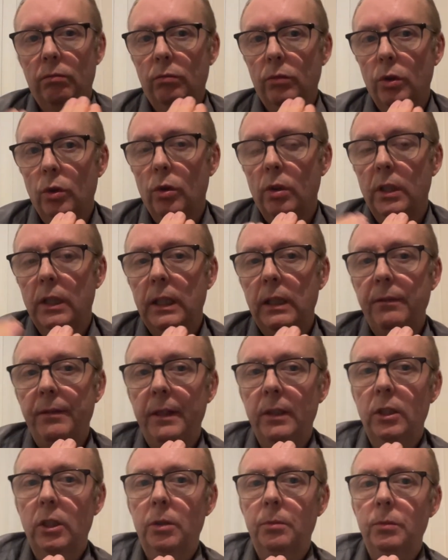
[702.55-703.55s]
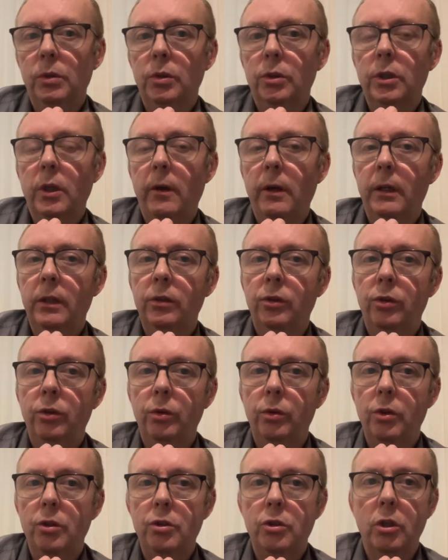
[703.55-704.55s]
you're leaving them, you're going
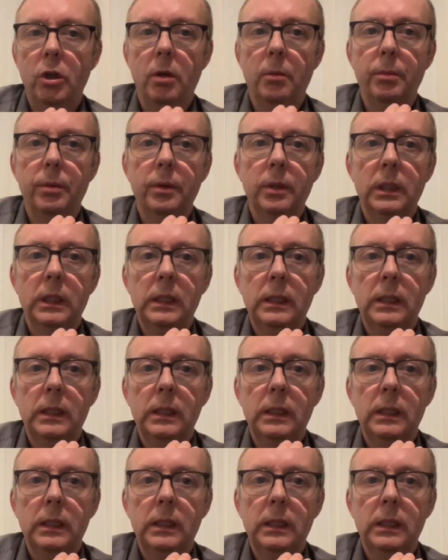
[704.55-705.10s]
to the shop.